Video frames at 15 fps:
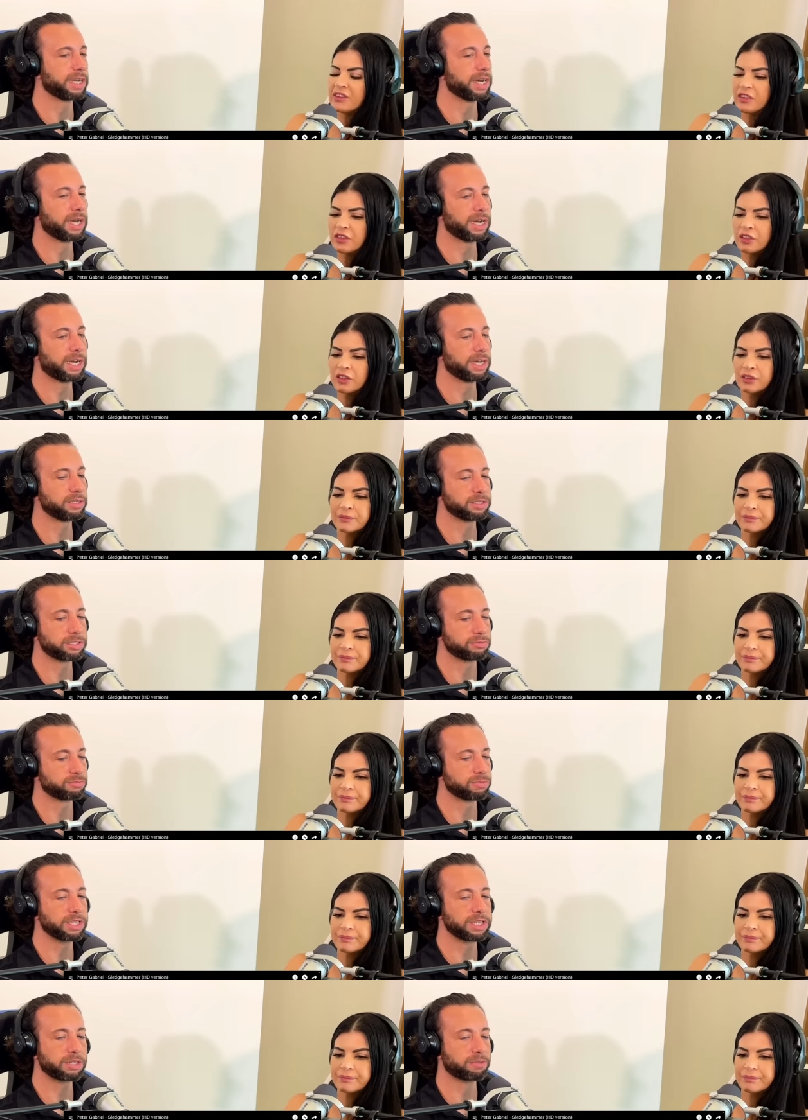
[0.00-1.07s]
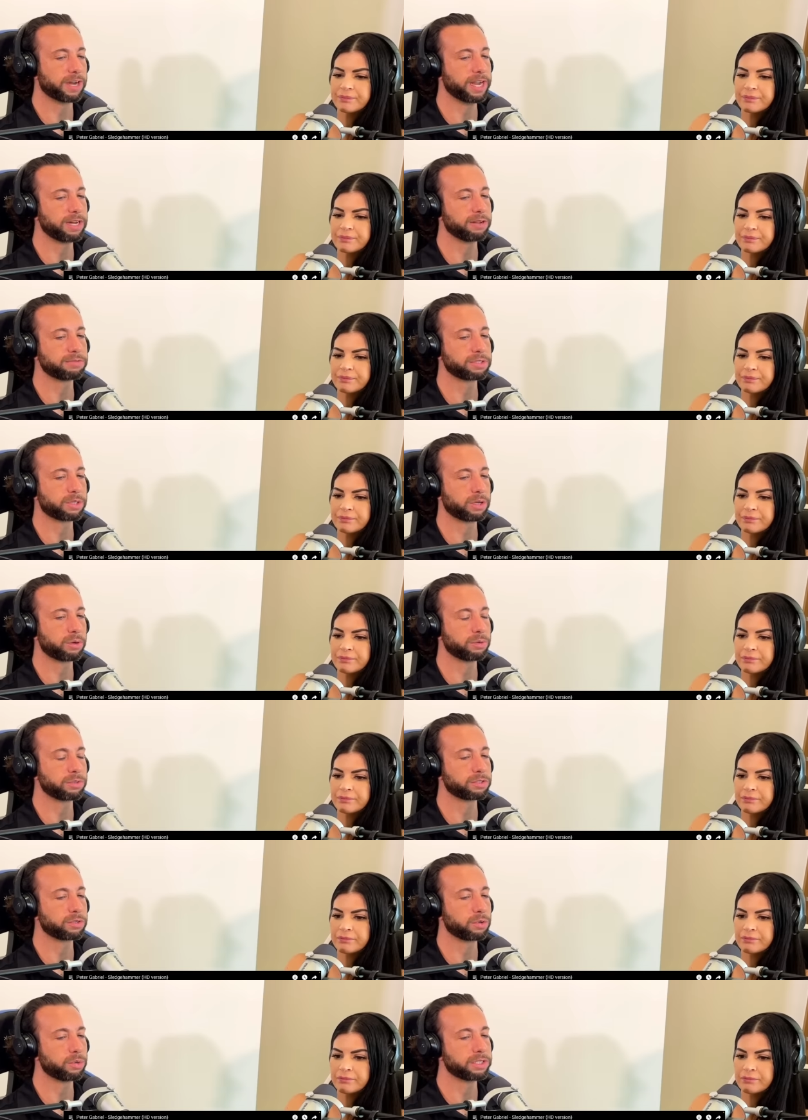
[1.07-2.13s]
Speaker 1: me uh, too. Uh, this is really creative, so it
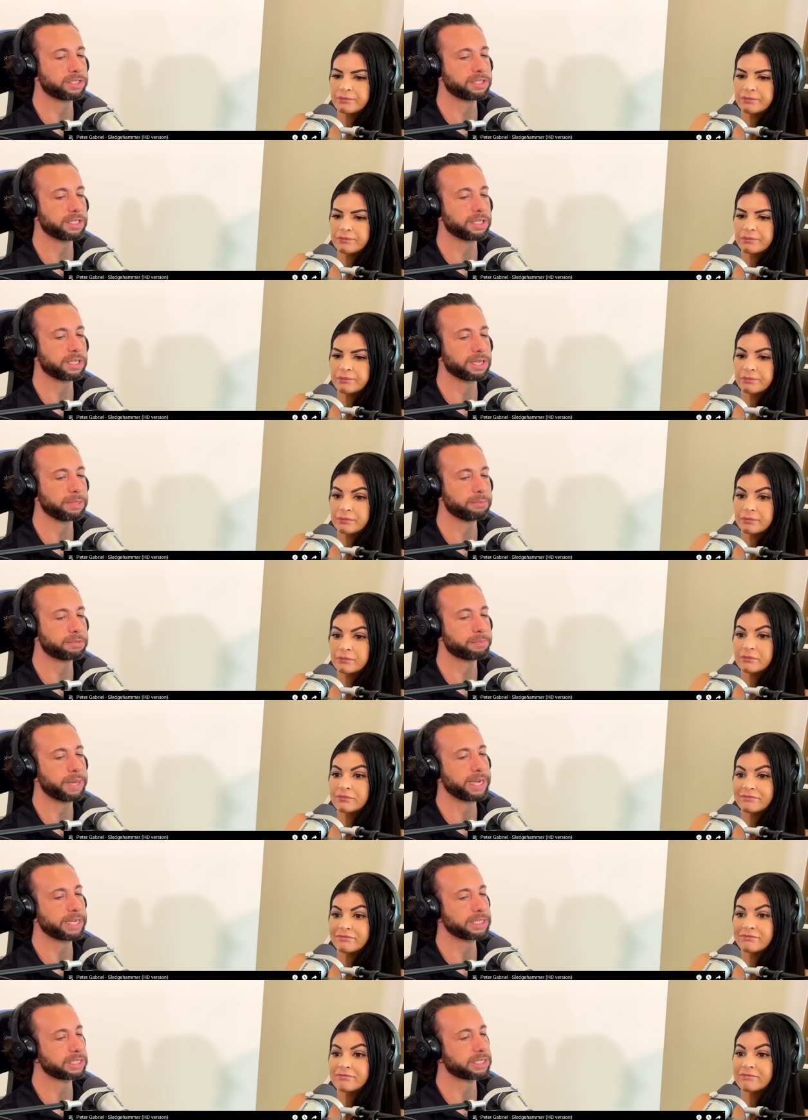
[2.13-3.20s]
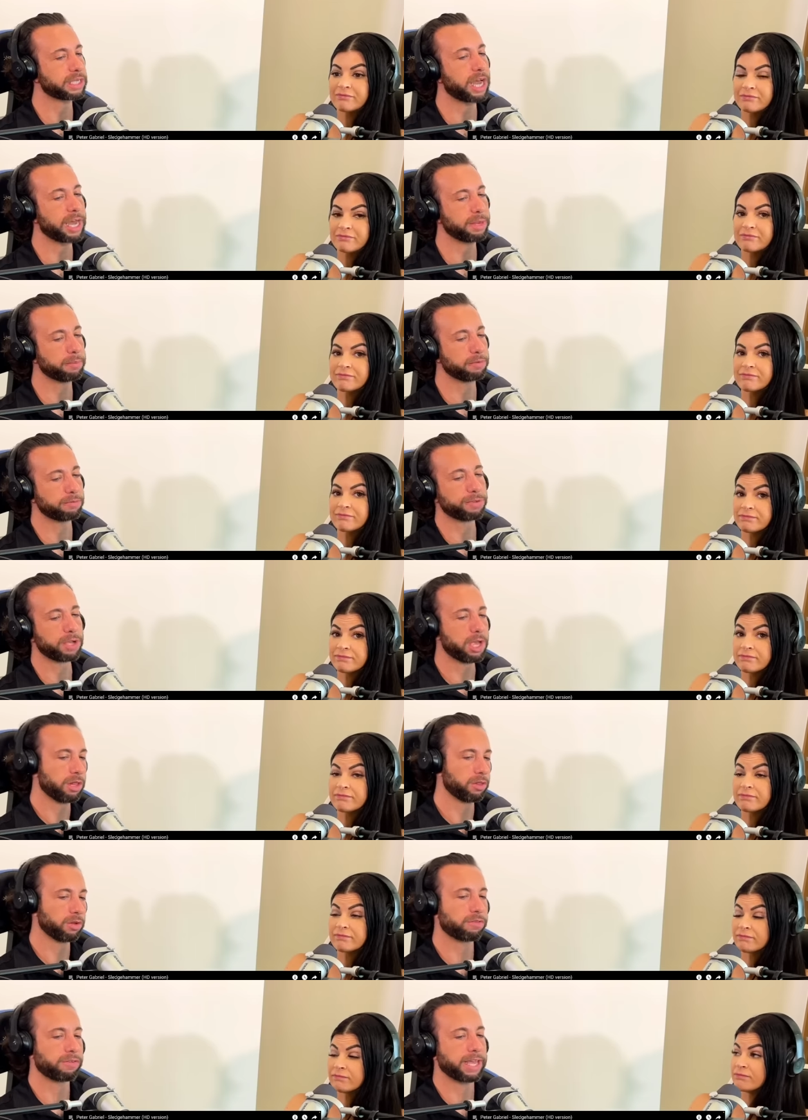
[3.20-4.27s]
was cool to see a glimpse back into time of
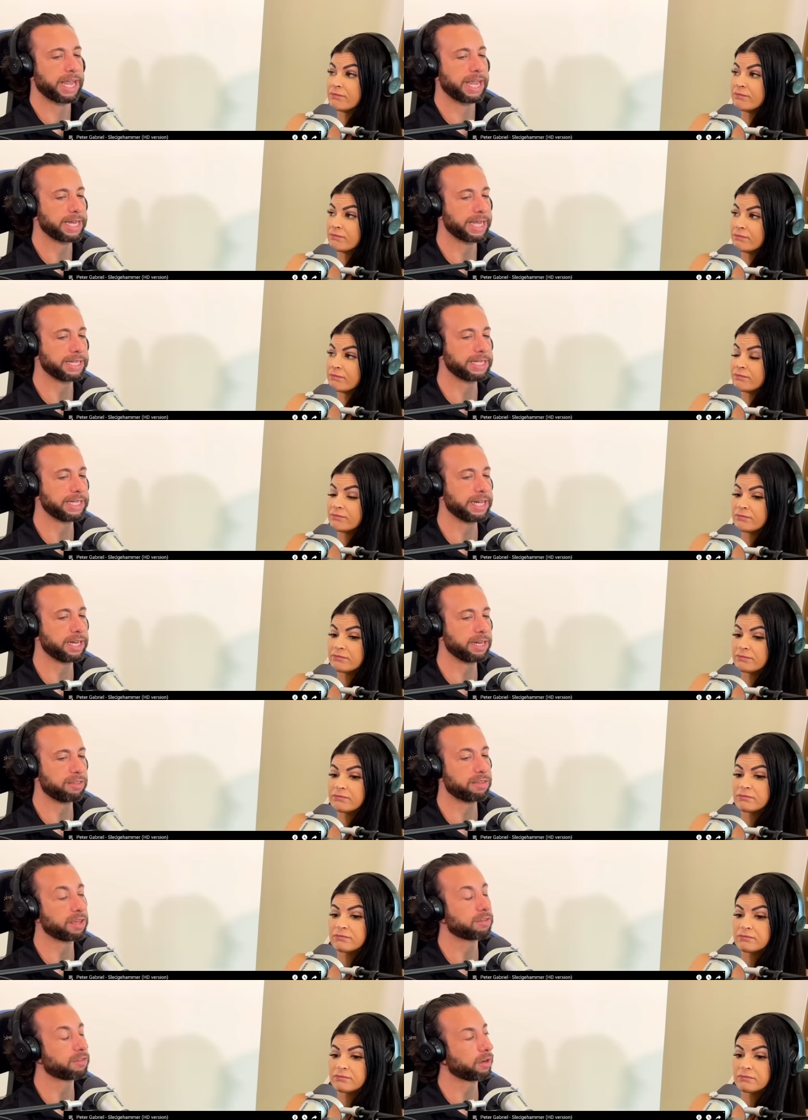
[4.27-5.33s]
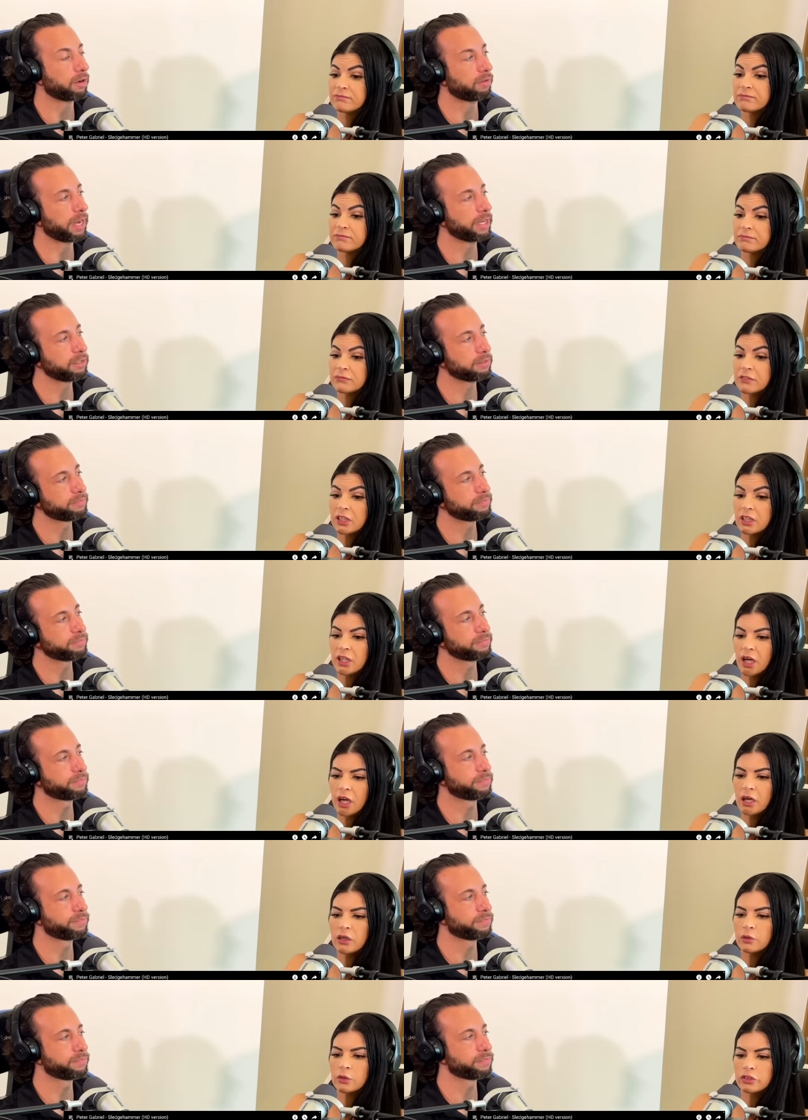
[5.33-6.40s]
looks like 1986 here, right?
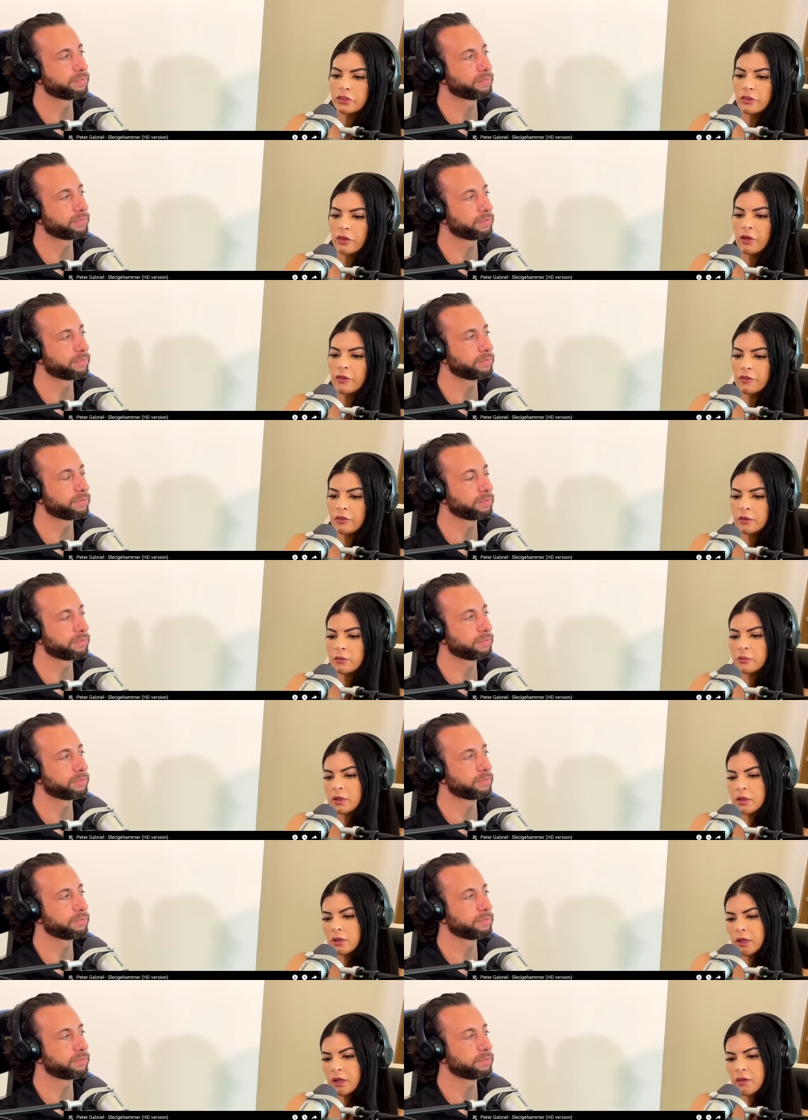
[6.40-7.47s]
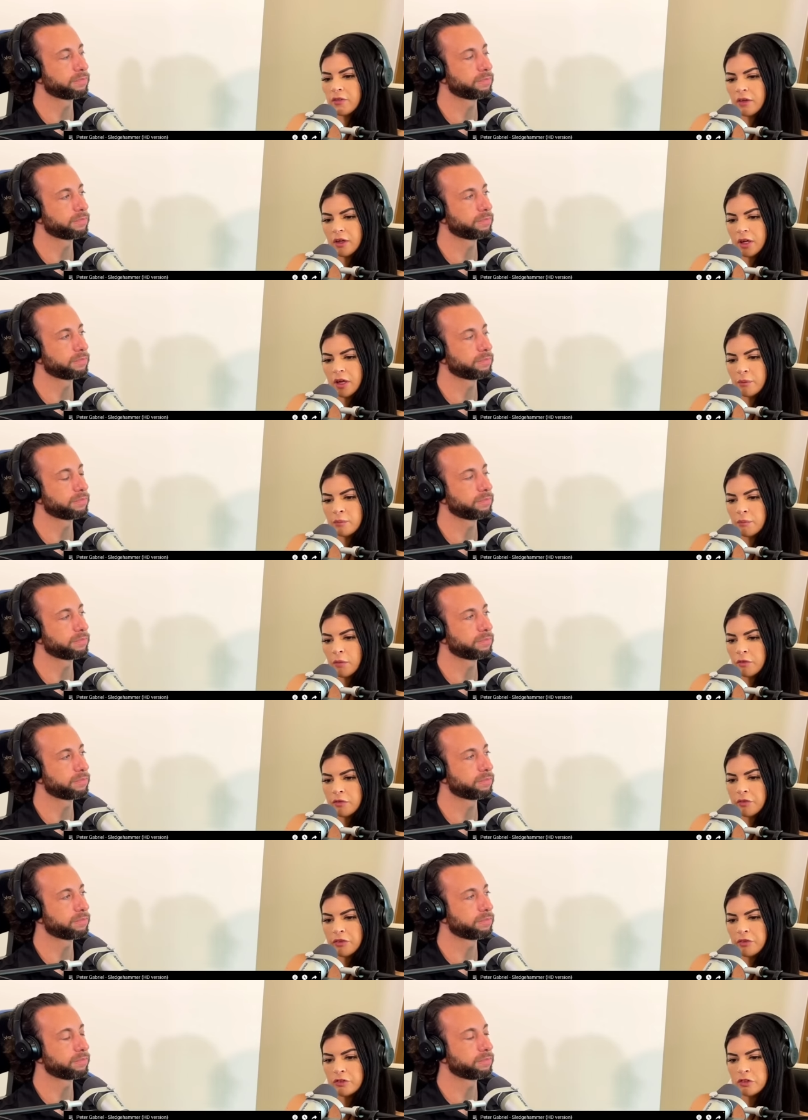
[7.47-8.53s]
Speaker 2: Yeah, which is awesome. And like I said, I'm
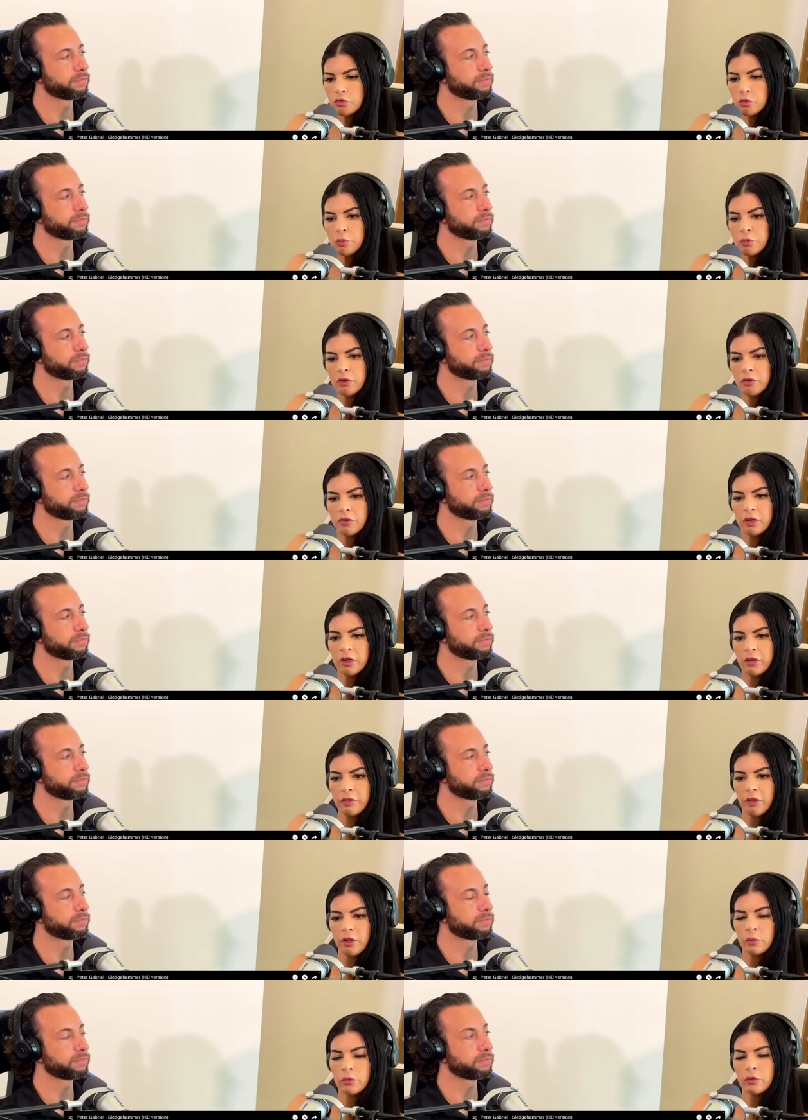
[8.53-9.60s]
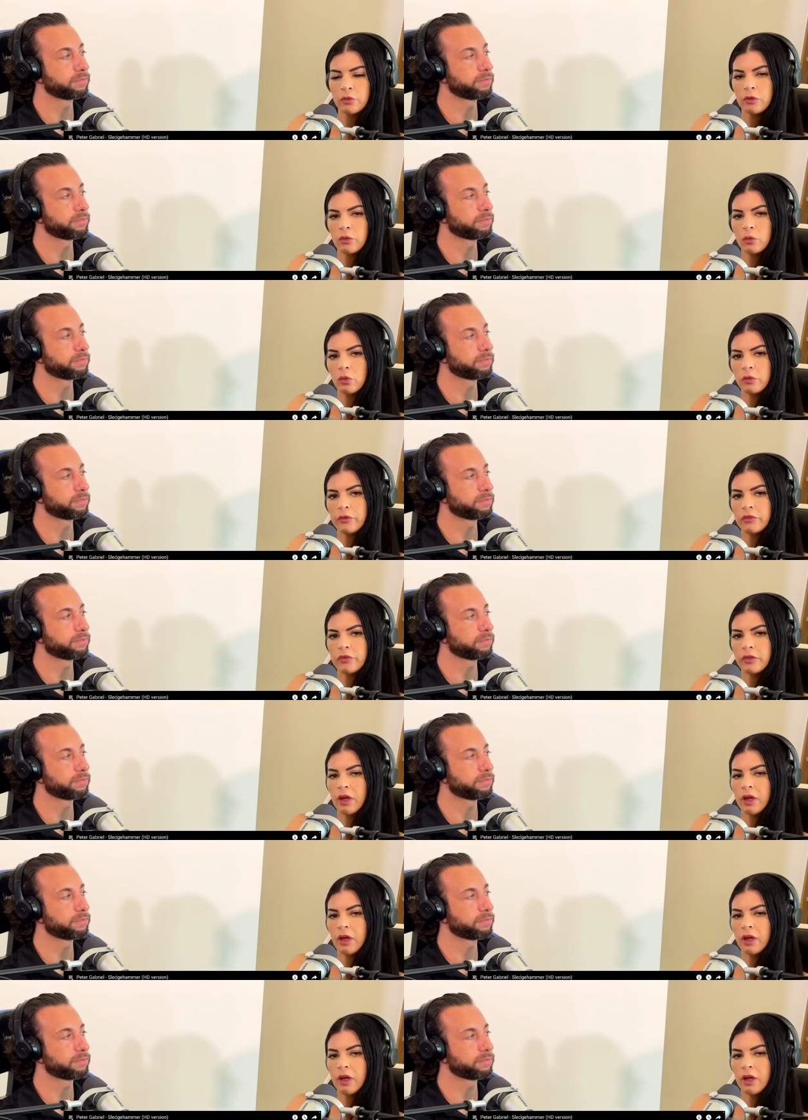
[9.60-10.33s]
obviously a visual person, and I thought it was really cool to